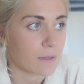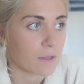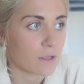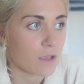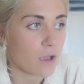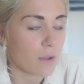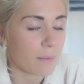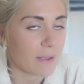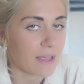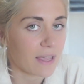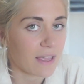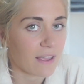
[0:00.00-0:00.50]

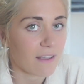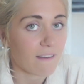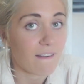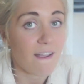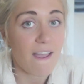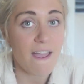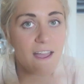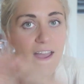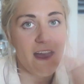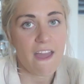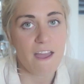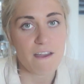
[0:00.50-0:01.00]
going
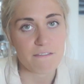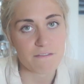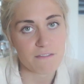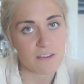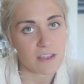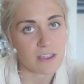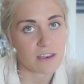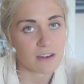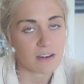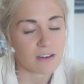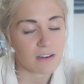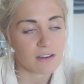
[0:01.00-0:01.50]
F
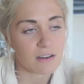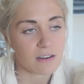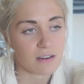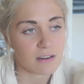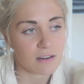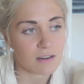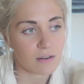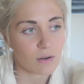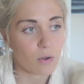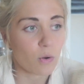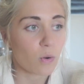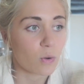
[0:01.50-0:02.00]
it
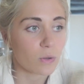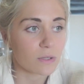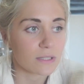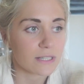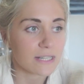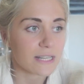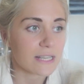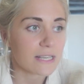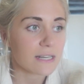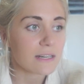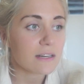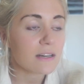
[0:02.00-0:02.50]
all
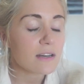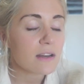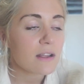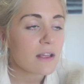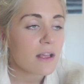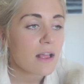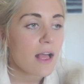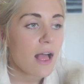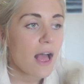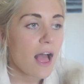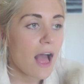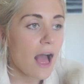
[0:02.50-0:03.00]
in.
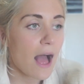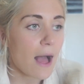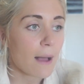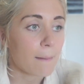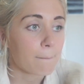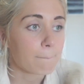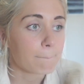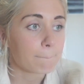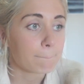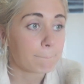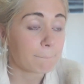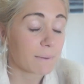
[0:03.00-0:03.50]

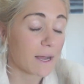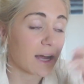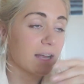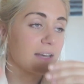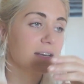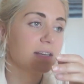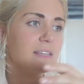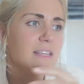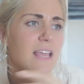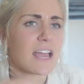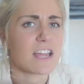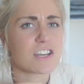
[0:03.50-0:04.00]
But
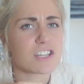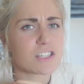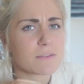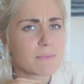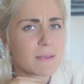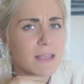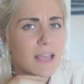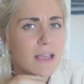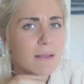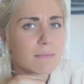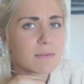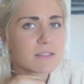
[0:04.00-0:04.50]
just
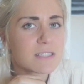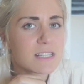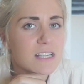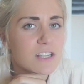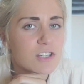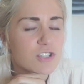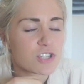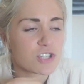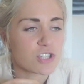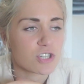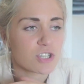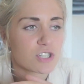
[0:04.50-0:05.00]
being able to
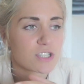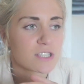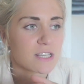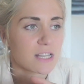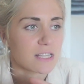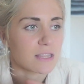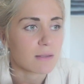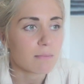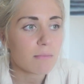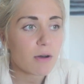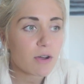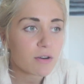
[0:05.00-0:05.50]
introduce
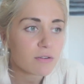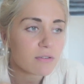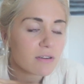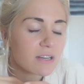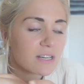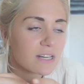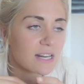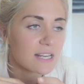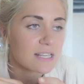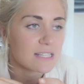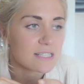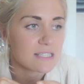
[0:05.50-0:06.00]
like the
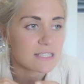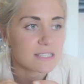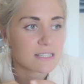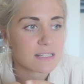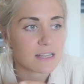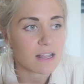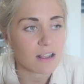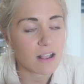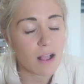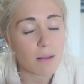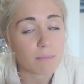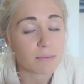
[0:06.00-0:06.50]
moderate and
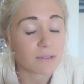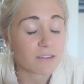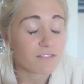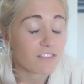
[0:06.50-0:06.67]
a couple